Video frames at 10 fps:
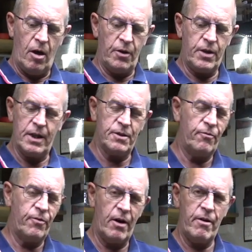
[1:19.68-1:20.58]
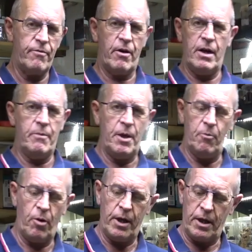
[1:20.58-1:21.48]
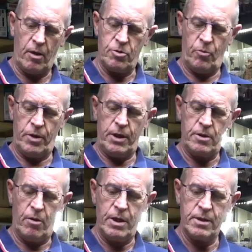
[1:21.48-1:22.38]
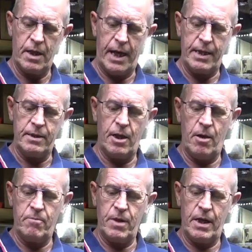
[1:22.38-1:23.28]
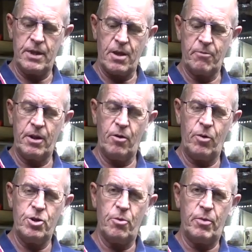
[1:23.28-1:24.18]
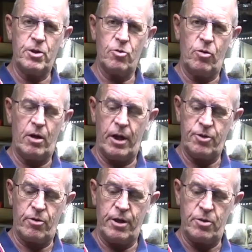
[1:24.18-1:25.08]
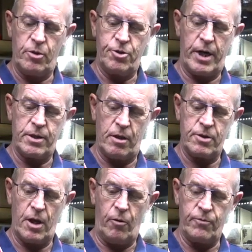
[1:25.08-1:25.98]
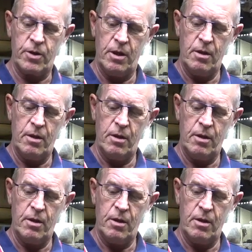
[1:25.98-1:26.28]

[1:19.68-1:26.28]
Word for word: I think there's very, very limited breeding goes on with these guys. And, um, and it's something that we should be sort of like trying to address ourselves.